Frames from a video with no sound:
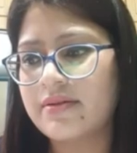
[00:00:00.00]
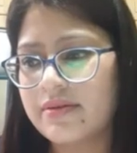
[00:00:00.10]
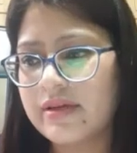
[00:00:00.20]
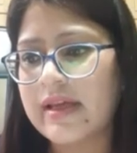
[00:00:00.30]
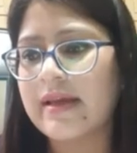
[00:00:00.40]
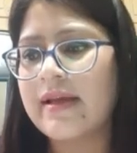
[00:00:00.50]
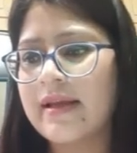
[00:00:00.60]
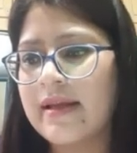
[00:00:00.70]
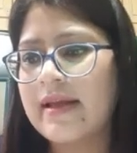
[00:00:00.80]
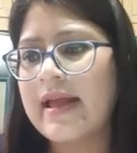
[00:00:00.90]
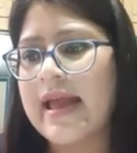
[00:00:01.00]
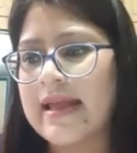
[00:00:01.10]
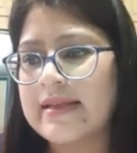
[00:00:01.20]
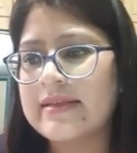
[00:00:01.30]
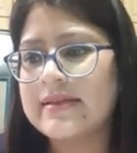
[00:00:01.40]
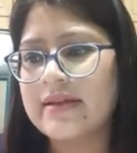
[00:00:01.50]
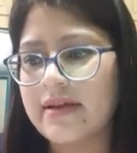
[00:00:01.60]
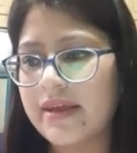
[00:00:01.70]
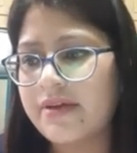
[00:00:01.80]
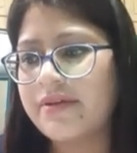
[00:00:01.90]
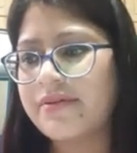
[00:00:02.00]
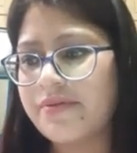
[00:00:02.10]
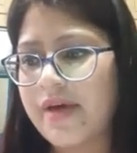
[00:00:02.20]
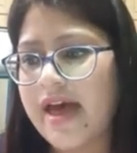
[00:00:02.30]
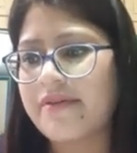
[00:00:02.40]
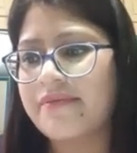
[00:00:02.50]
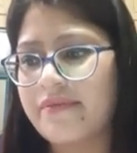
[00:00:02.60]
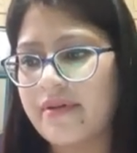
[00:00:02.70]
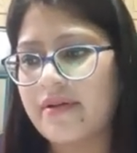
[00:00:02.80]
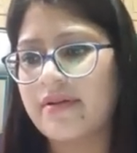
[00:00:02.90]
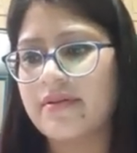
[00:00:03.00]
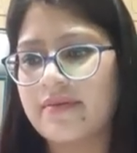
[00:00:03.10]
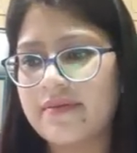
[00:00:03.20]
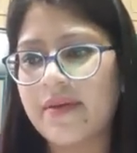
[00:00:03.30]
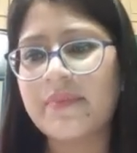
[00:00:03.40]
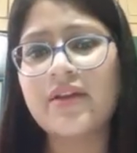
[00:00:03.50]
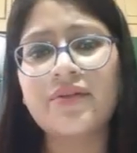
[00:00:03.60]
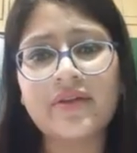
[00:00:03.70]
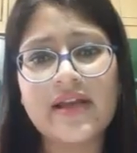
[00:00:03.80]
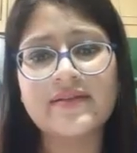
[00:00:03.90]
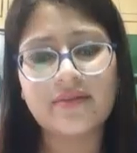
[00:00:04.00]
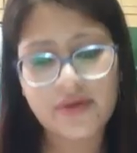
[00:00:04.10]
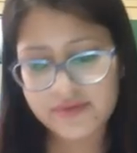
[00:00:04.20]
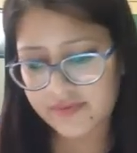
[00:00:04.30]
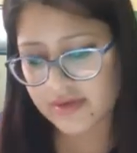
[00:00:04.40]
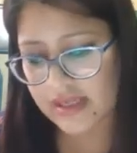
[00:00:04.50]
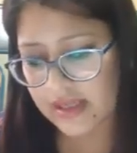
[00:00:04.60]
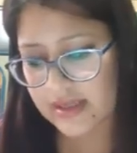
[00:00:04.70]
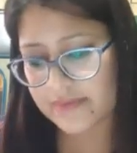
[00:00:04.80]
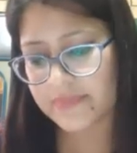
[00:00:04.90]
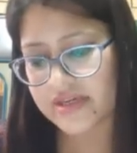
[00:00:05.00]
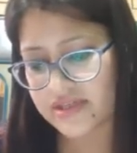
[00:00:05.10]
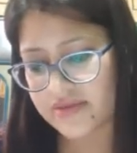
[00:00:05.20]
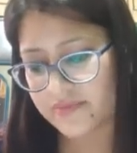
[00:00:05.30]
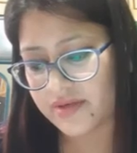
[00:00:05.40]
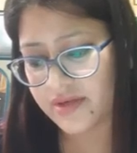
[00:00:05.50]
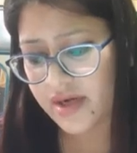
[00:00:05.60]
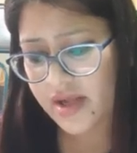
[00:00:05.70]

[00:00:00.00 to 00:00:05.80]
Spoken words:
Okay, and here you have something known as glossary in page number